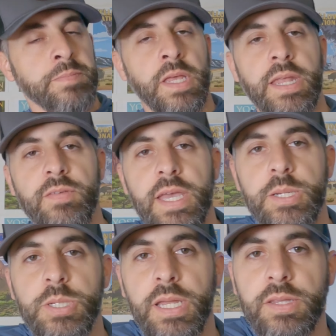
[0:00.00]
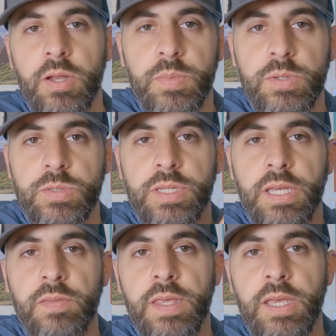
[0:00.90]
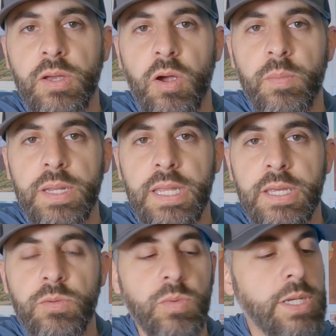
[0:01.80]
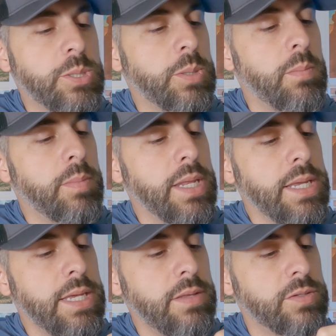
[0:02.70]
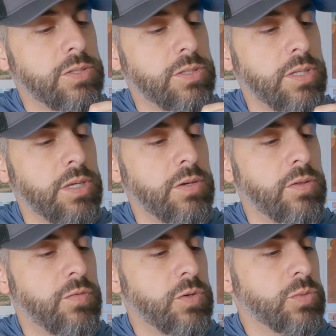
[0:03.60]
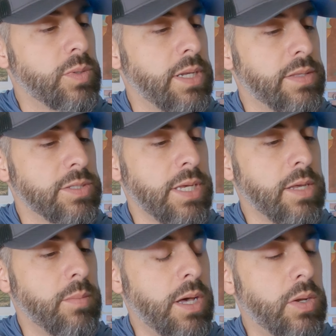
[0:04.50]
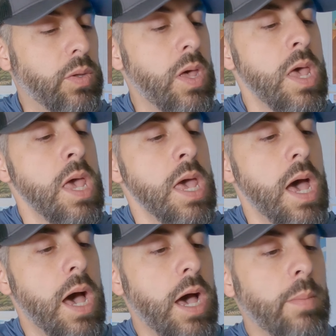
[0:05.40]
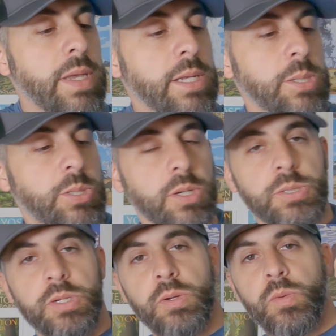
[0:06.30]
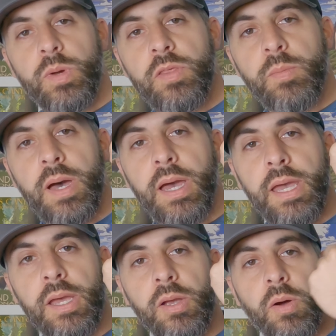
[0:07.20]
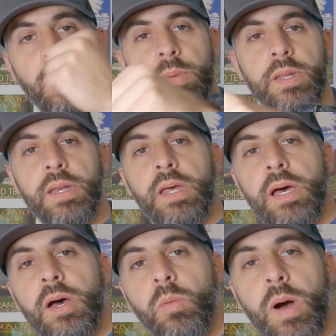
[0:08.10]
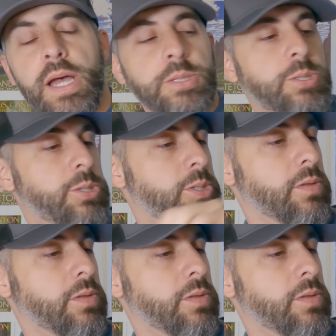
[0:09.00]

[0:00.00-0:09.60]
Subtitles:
navigation, I ended up using the Garmin InReach Mini. This is the first one, not the second model, in conjunction with my Garmin watch,